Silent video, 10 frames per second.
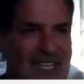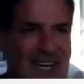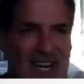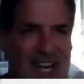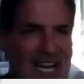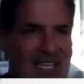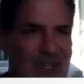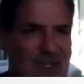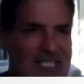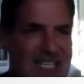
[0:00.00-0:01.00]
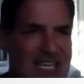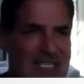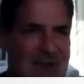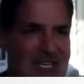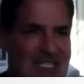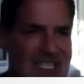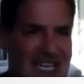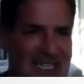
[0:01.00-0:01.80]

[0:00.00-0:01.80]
are not using it as much as they